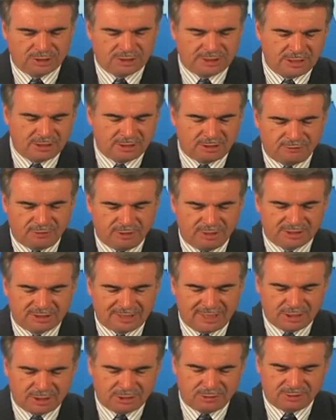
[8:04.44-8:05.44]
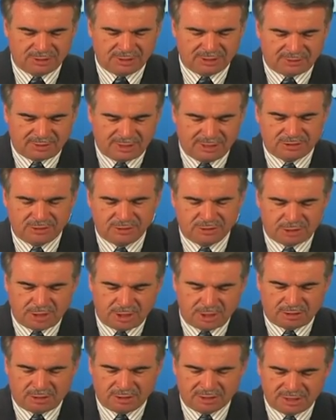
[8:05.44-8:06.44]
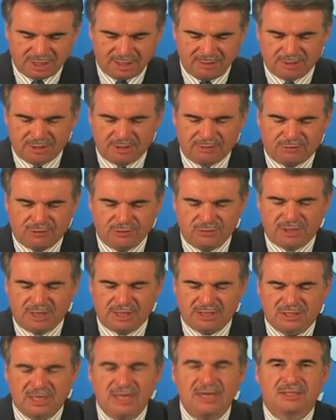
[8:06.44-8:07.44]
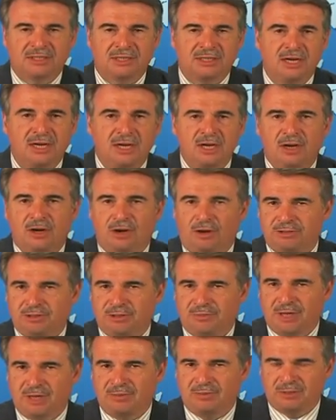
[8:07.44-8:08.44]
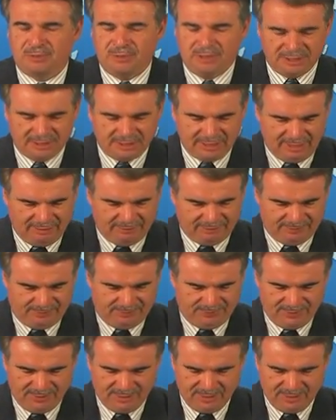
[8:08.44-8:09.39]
his tentatively scheduled address to the General Assembly a few days later on September 27.